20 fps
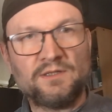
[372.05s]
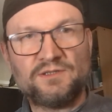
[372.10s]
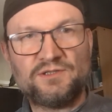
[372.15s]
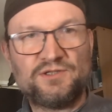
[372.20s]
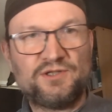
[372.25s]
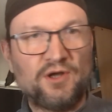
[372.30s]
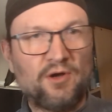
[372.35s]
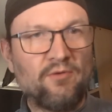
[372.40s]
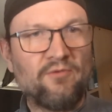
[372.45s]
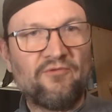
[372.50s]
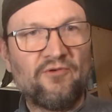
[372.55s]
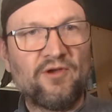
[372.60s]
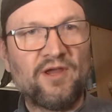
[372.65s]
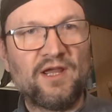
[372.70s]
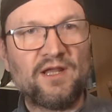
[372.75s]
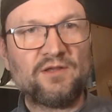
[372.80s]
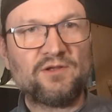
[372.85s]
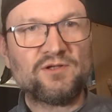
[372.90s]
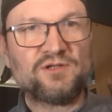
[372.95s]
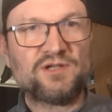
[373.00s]
don't
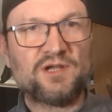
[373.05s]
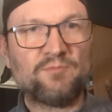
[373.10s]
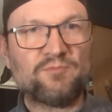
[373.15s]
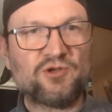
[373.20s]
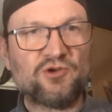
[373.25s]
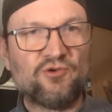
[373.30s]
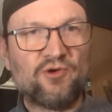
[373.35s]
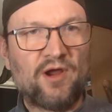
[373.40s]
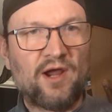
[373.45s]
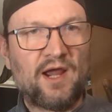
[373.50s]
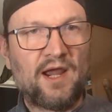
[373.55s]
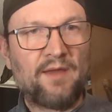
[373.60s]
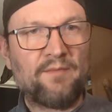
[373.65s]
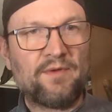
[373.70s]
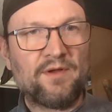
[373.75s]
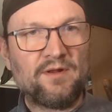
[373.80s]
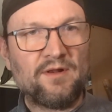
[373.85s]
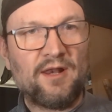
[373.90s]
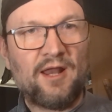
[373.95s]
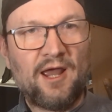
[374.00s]
forget to
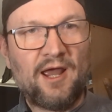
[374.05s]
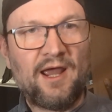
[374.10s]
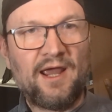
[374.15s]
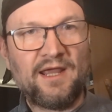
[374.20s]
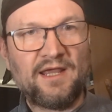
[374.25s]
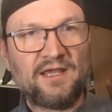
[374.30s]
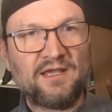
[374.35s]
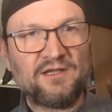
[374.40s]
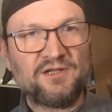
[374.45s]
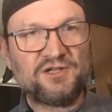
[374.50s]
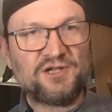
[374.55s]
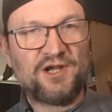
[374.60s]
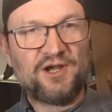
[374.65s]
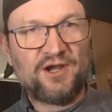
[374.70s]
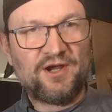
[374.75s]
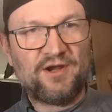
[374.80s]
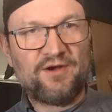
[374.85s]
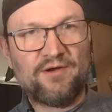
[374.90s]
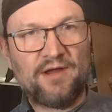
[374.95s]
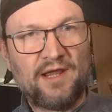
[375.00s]
subscribe, like,
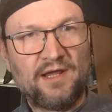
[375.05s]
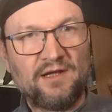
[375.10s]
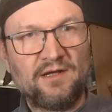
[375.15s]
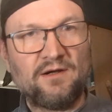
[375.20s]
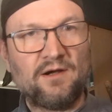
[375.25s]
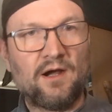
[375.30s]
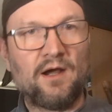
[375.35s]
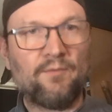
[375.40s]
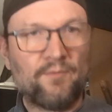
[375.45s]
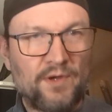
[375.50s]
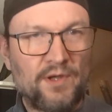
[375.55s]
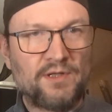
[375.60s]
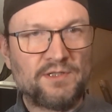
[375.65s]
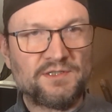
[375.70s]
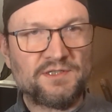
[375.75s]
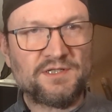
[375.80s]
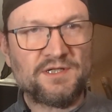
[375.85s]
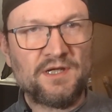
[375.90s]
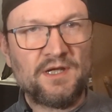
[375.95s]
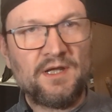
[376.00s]
share, and
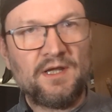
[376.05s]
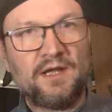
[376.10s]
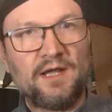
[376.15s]
comment.